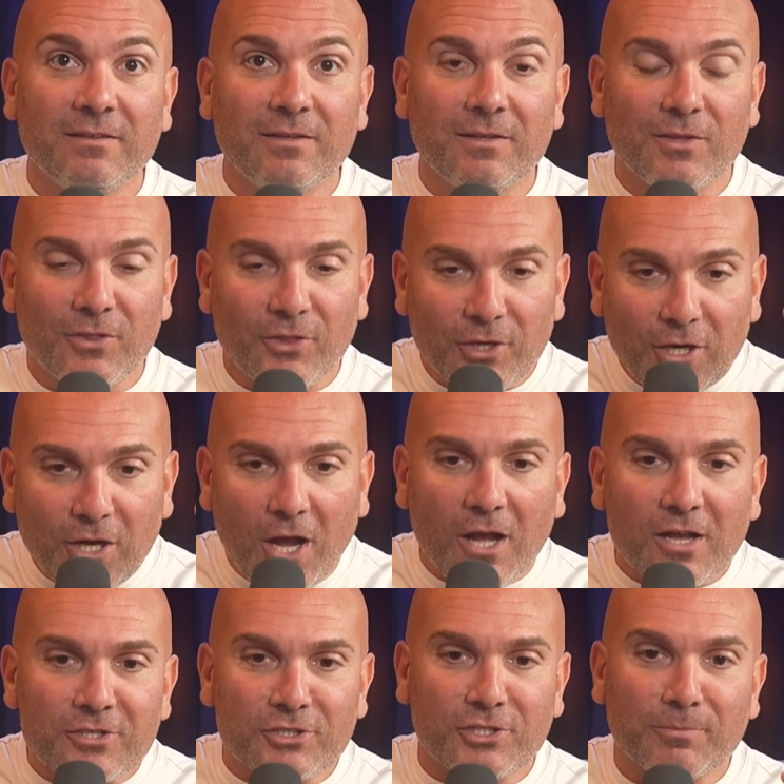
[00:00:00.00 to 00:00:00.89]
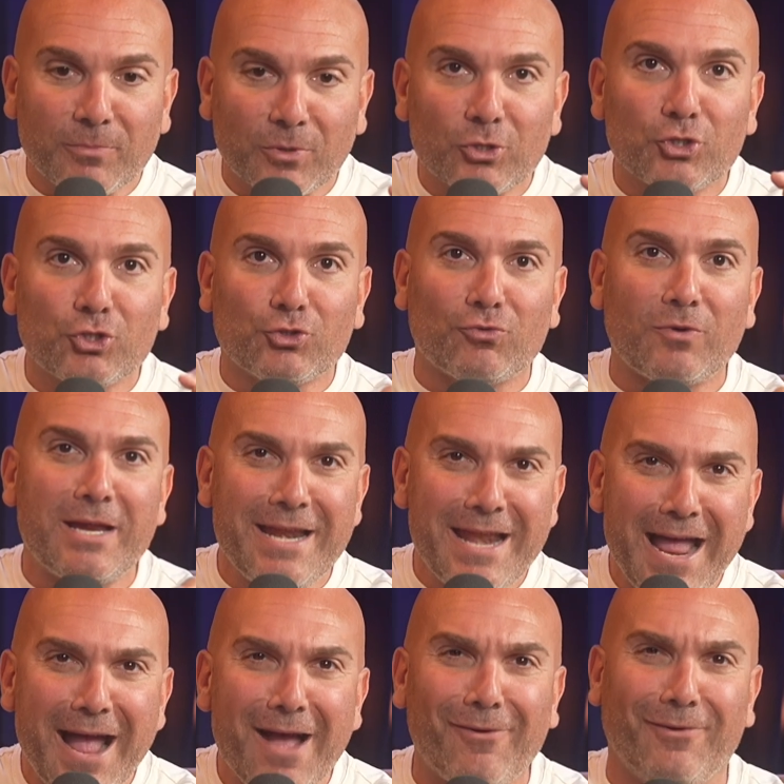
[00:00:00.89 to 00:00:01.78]
the customer straight
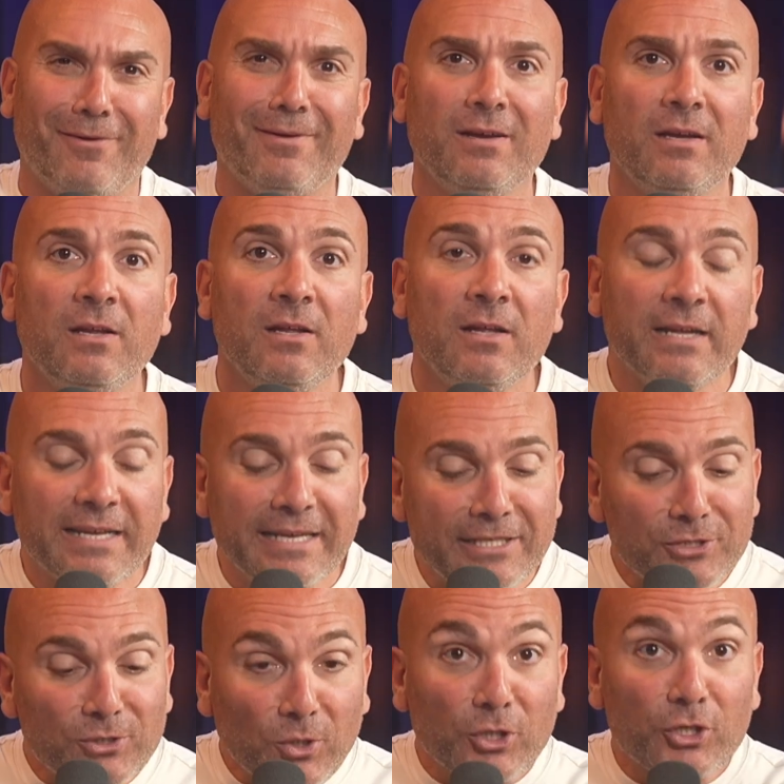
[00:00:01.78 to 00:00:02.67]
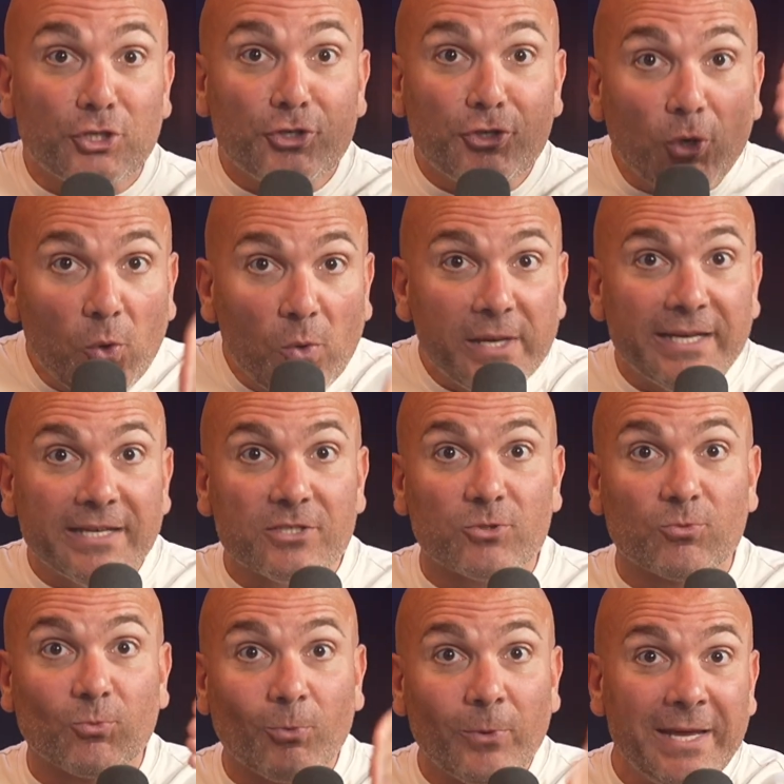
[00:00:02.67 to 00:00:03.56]
out. He started doing
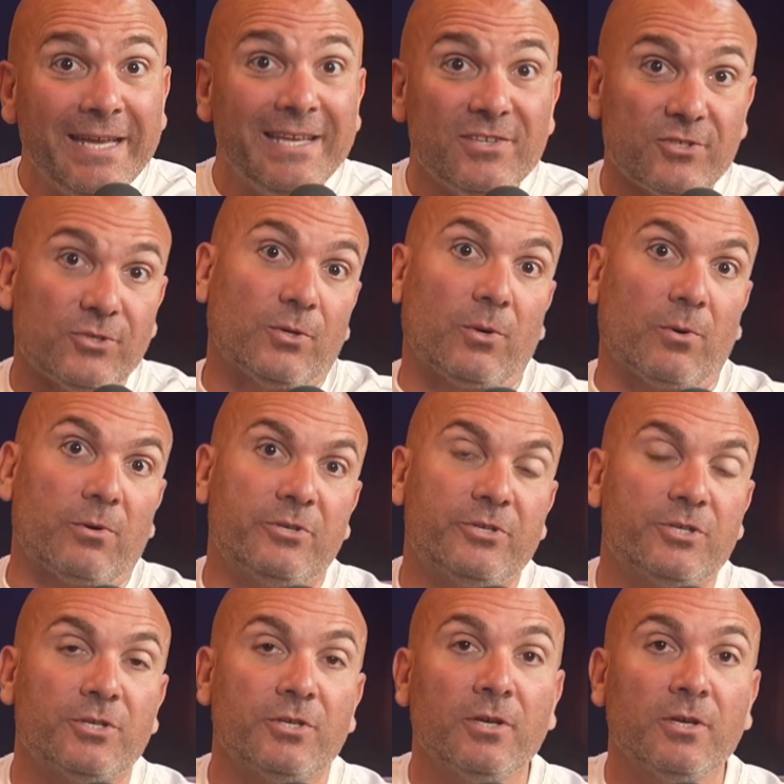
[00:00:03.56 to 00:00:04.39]
his research